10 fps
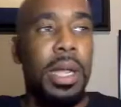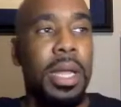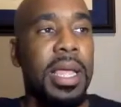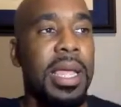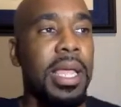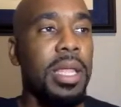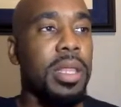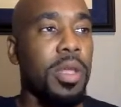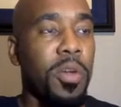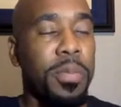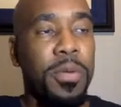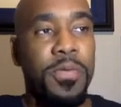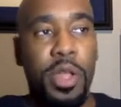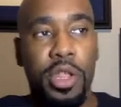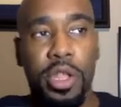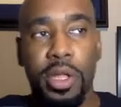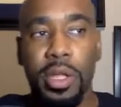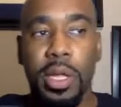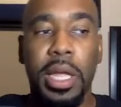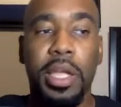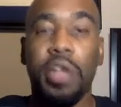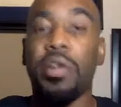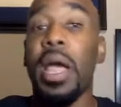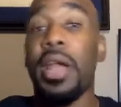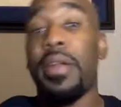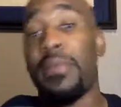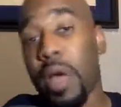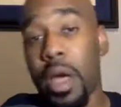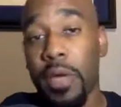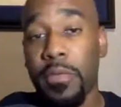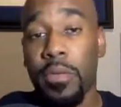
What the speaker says: easier profession than like your 9 to 5.